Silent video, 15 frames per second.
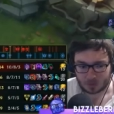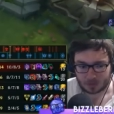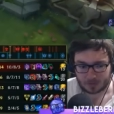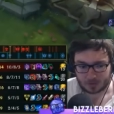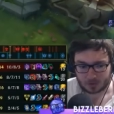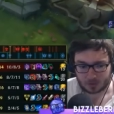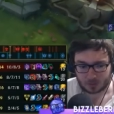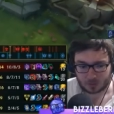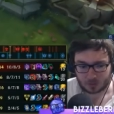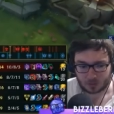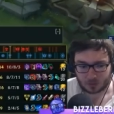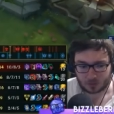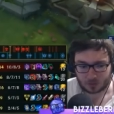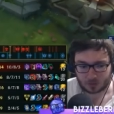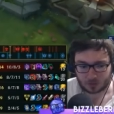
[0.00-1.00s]
We'll have a look at one
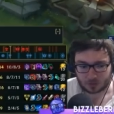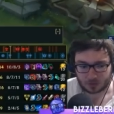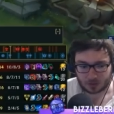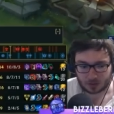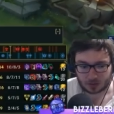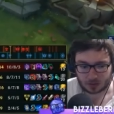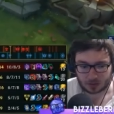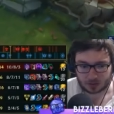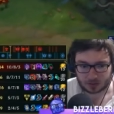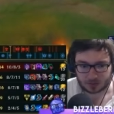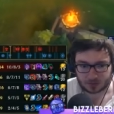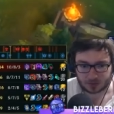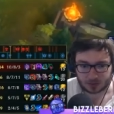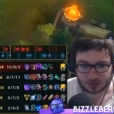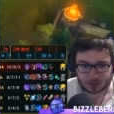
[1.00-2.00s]
more of the
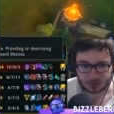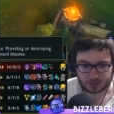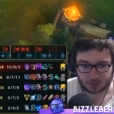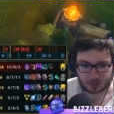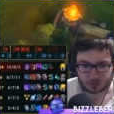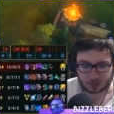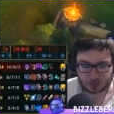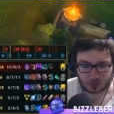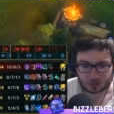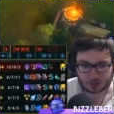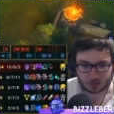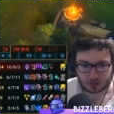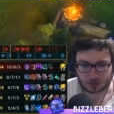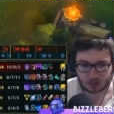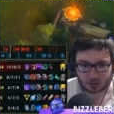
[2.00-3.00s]
next fights that involve you,
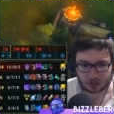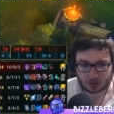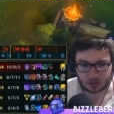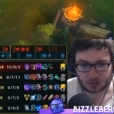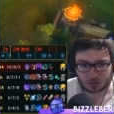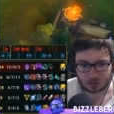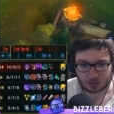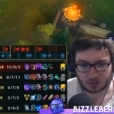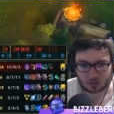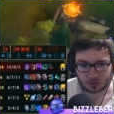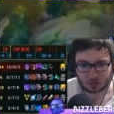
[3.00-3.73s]
and then